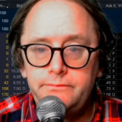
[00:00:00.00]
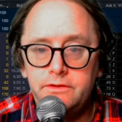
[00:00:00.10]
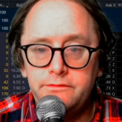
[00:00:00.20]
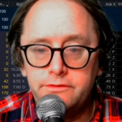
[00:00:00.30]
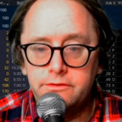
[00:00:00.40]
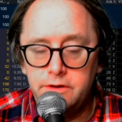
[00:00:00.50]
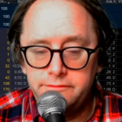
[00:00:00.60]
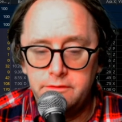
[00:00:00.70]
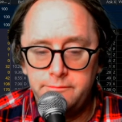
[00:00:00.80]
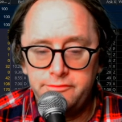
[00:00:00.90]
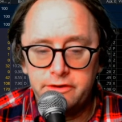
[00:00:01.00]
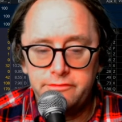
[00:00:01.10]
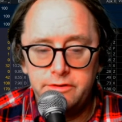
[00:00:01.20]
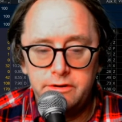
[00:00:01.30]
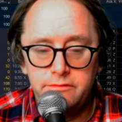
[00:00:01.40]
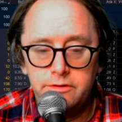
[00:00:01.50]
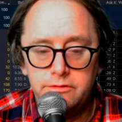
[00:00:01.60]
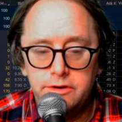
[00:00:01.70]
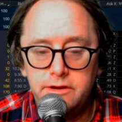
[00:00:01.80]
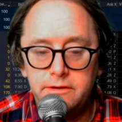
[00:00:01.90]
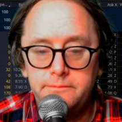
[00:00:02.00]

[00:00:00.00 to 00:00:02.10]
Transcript: Let's go to our term structure here real quick.